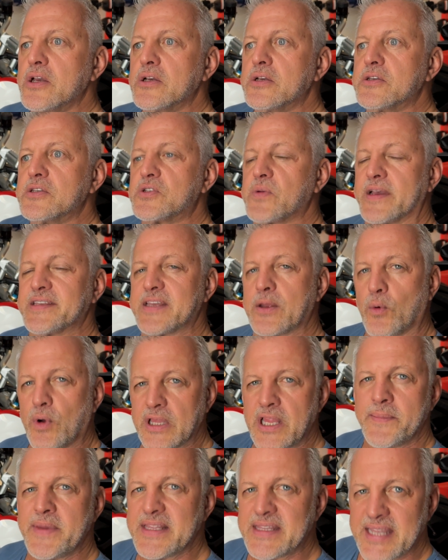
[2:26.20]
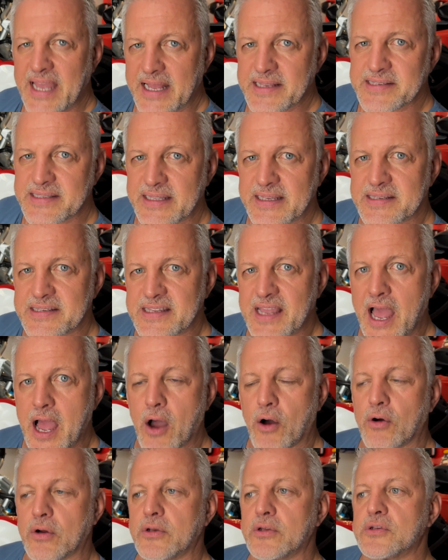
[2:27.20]
So I said, well, let me test this
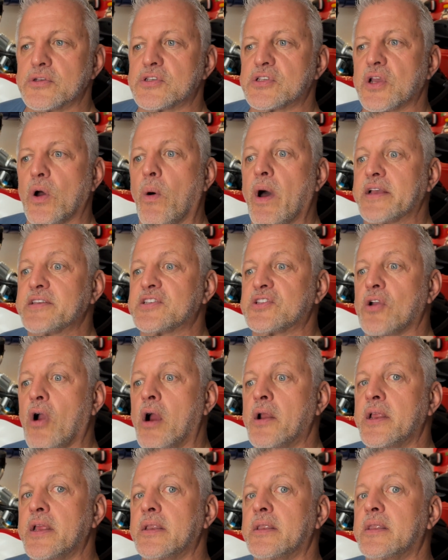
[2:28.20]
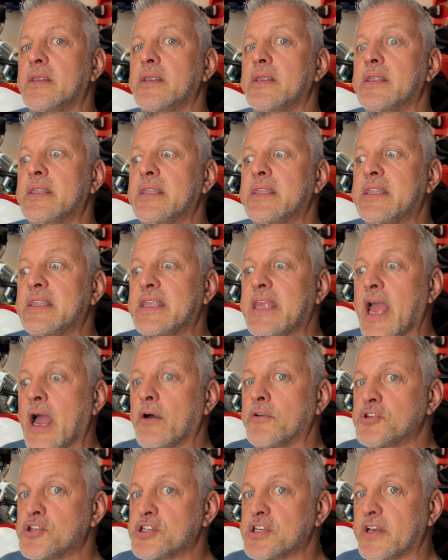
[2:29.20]
out. So I started
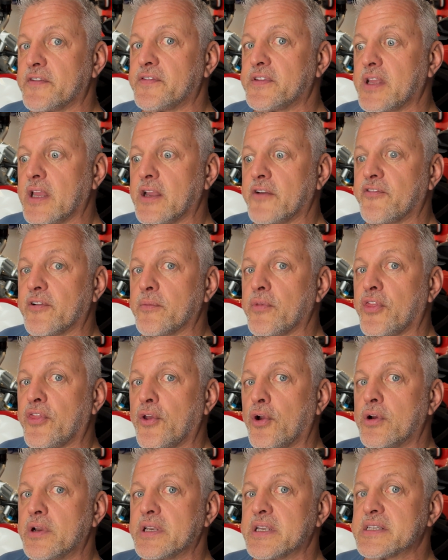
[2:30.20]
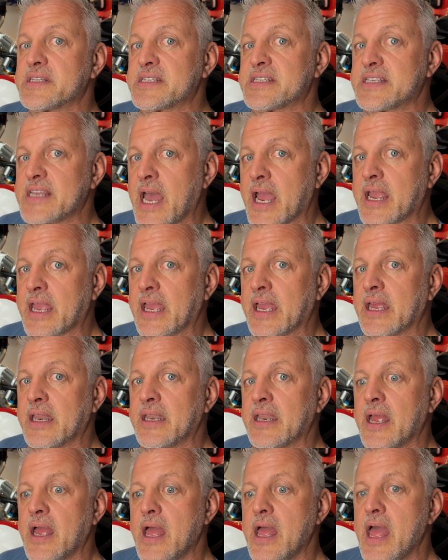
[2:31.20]
downshifting from third to
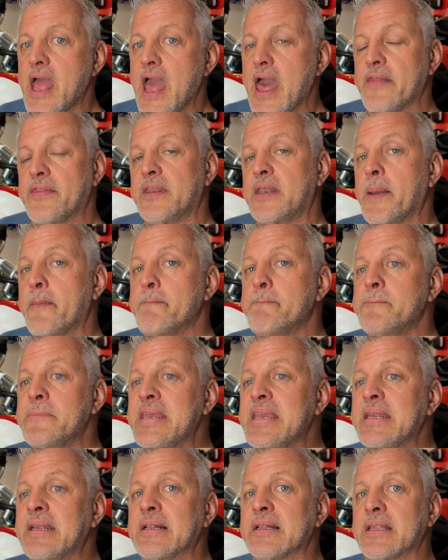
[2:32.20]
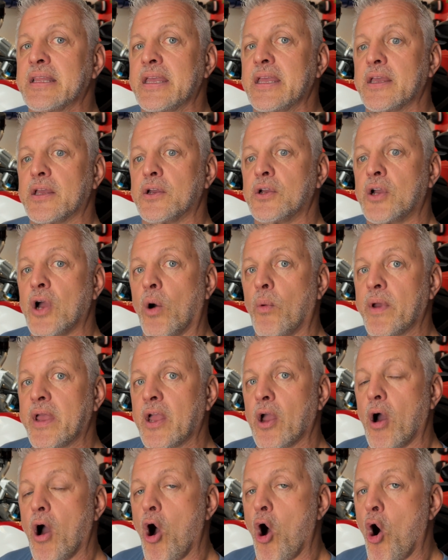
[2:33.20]
second, and then immediately
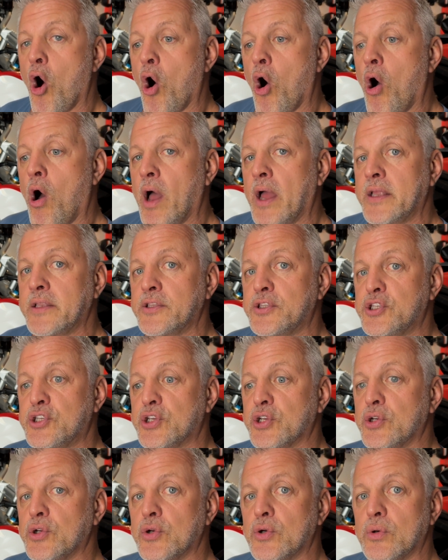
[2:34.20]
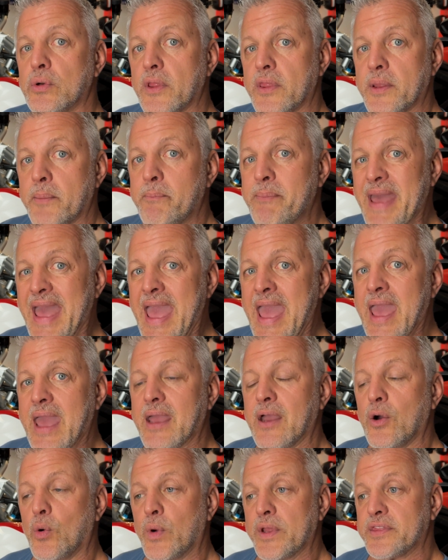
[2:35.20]
going onto the
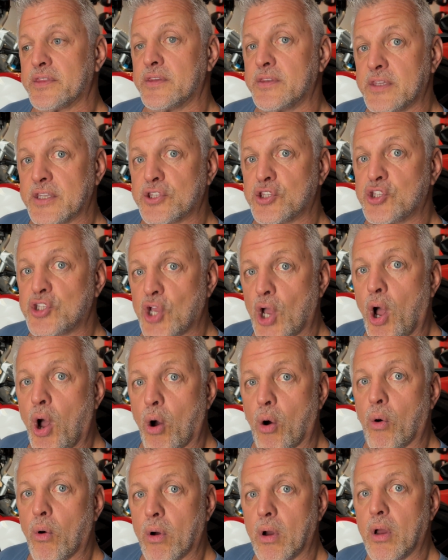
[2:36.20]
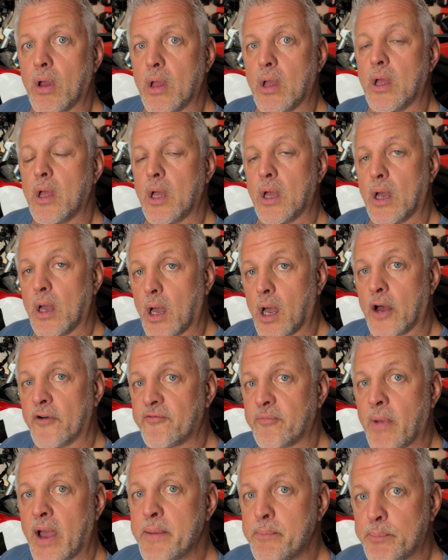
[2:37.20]
peg with the toe
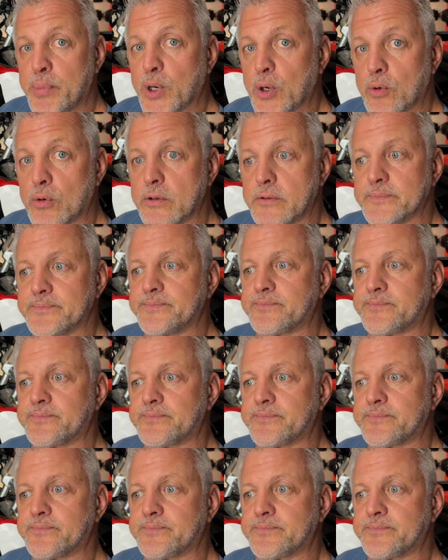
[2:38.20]
of my boot.